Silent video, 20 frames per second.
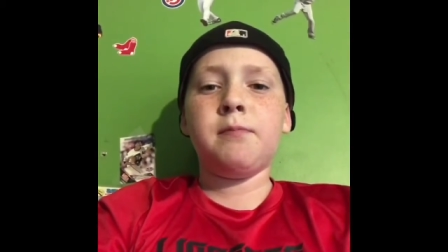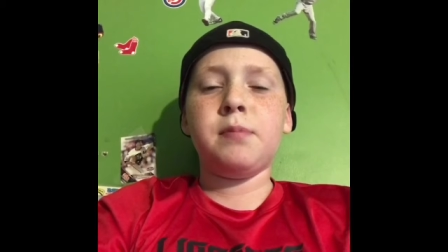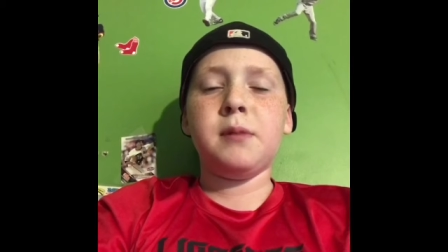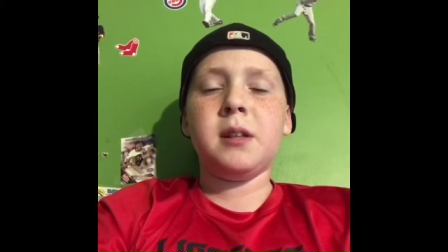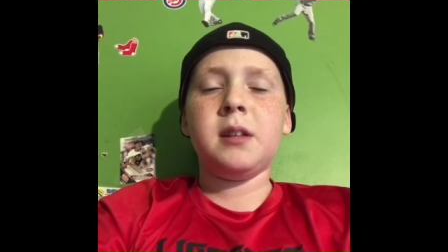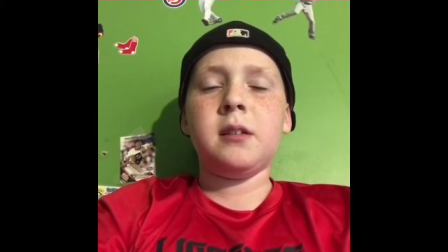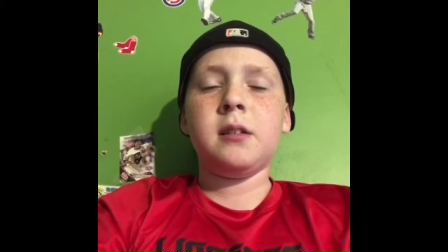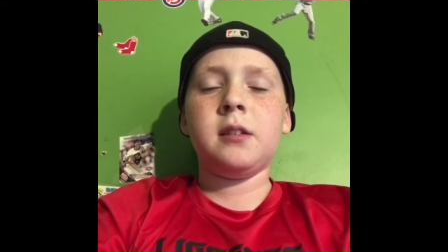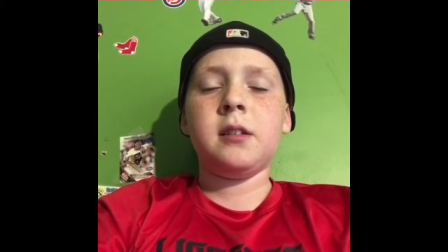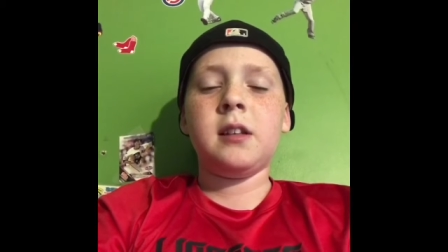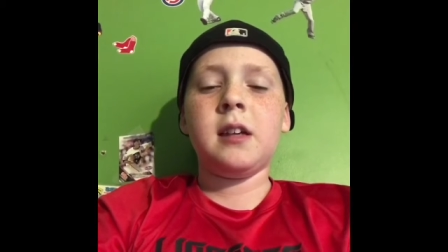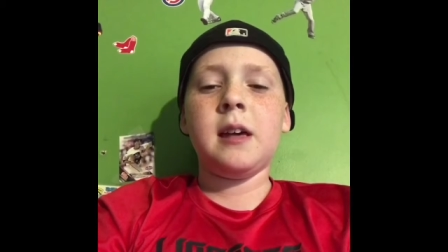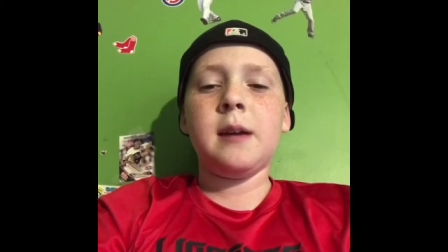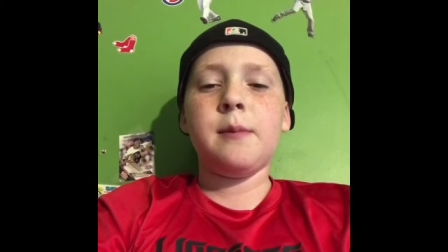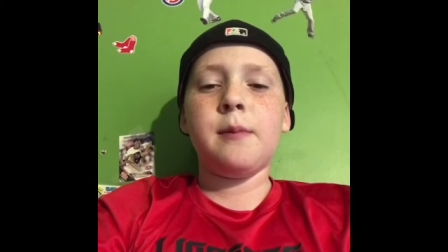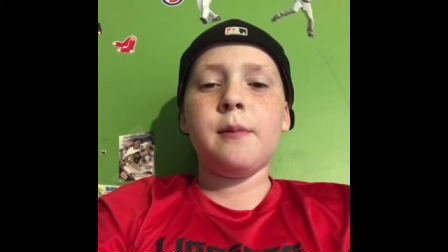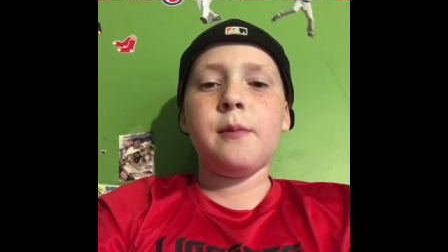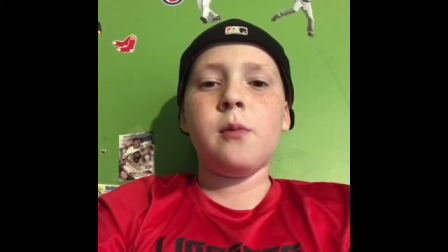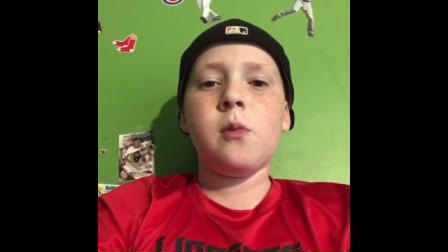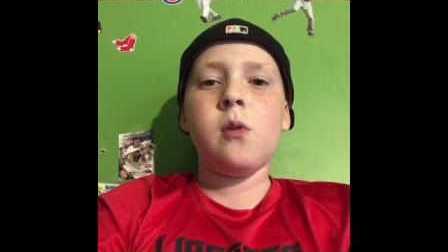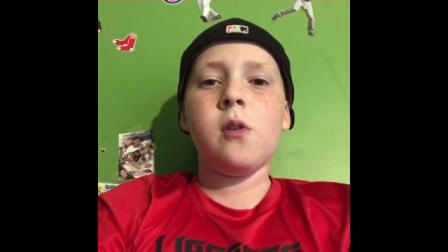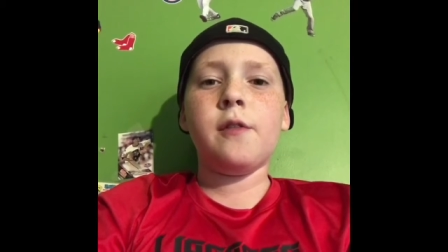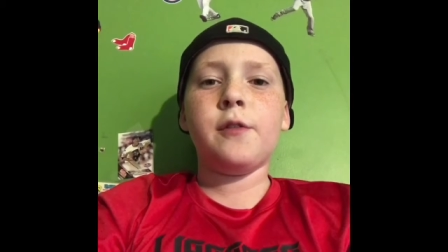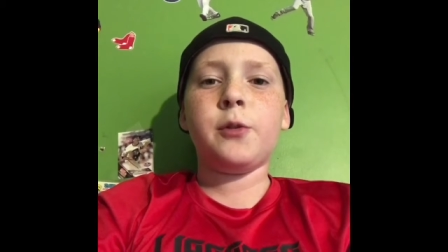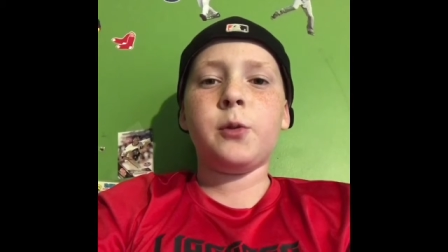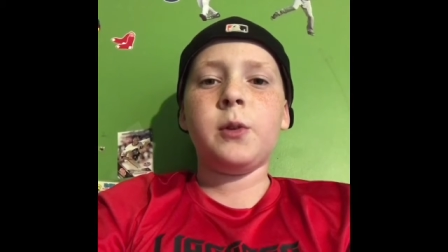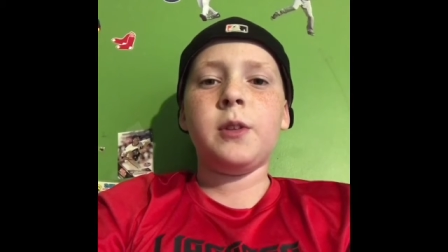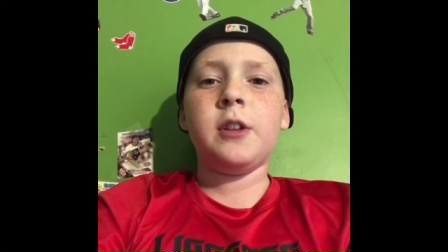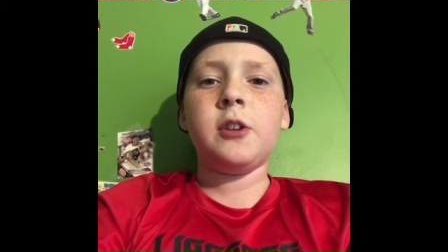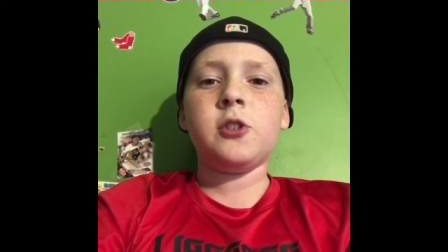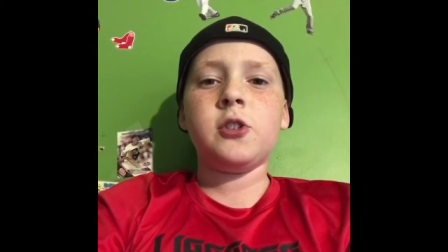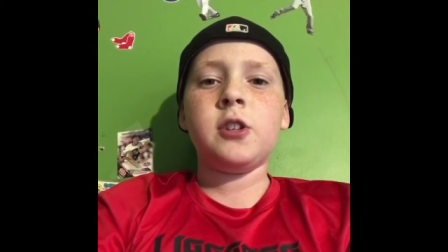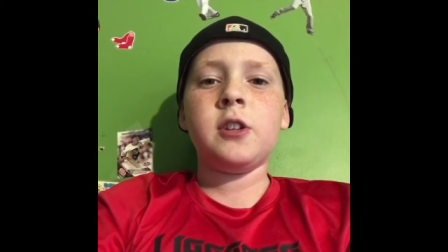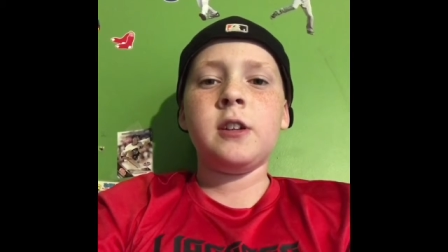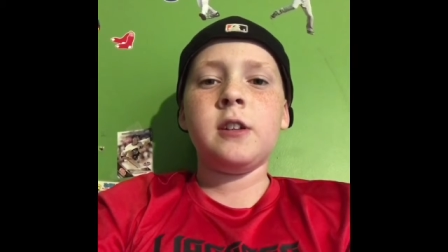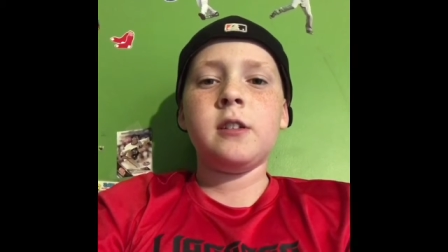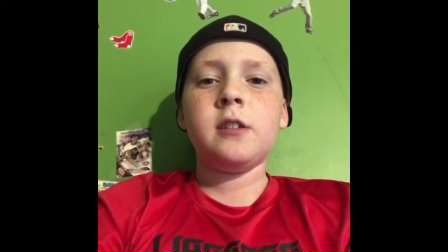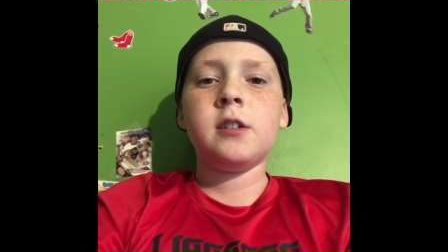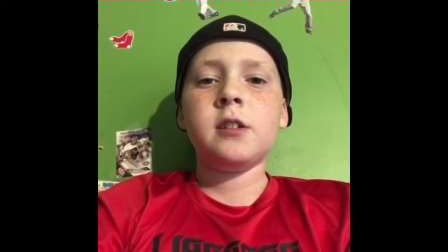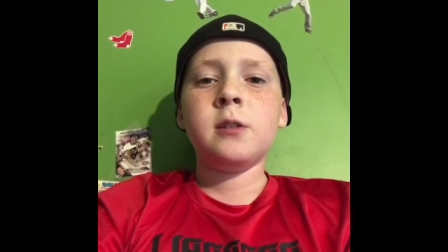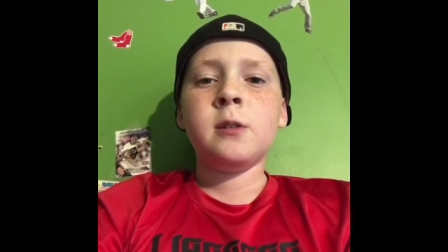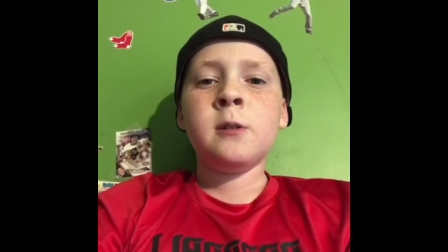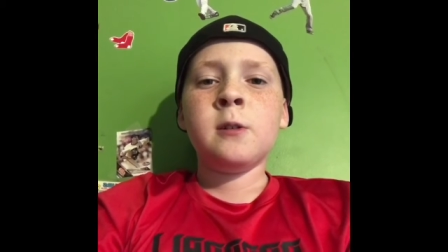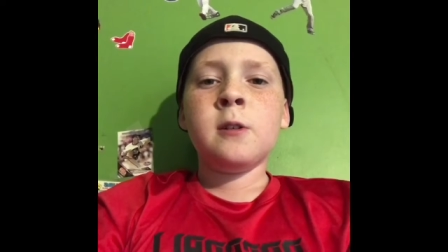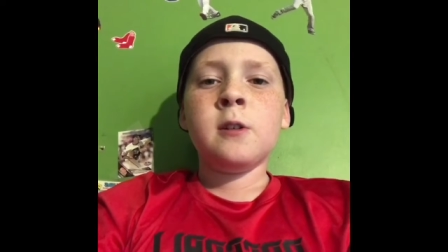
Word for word: been capable of 3,000 hits.